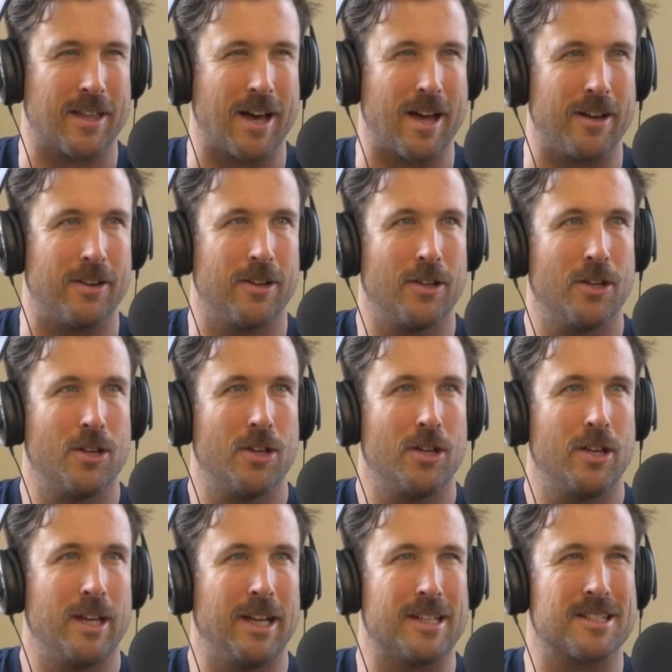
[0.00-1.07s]
that
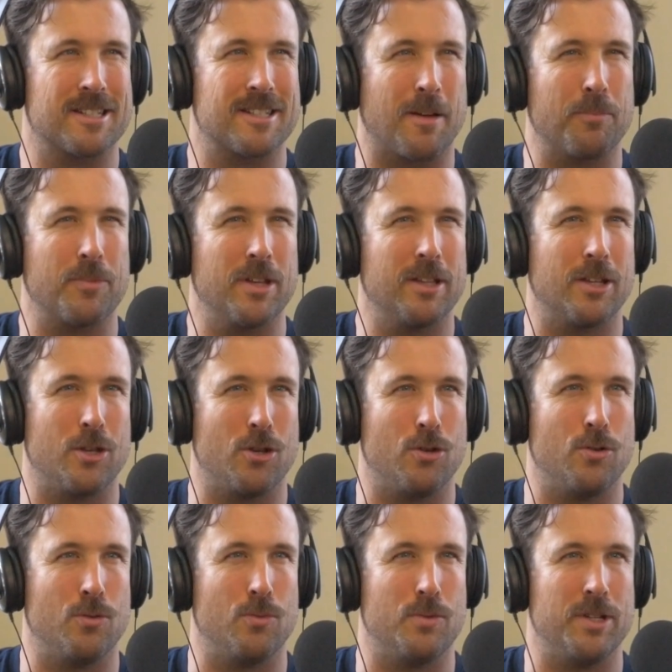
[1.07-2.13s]
it's something that
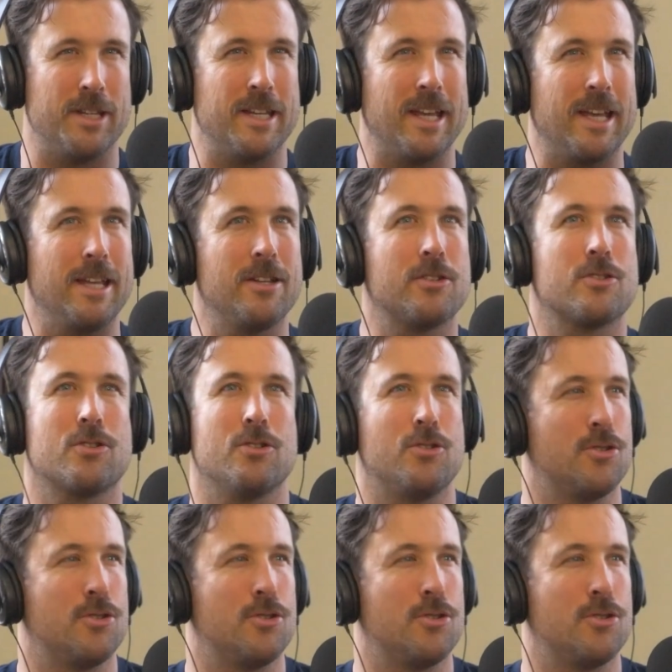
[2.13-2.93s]
you need to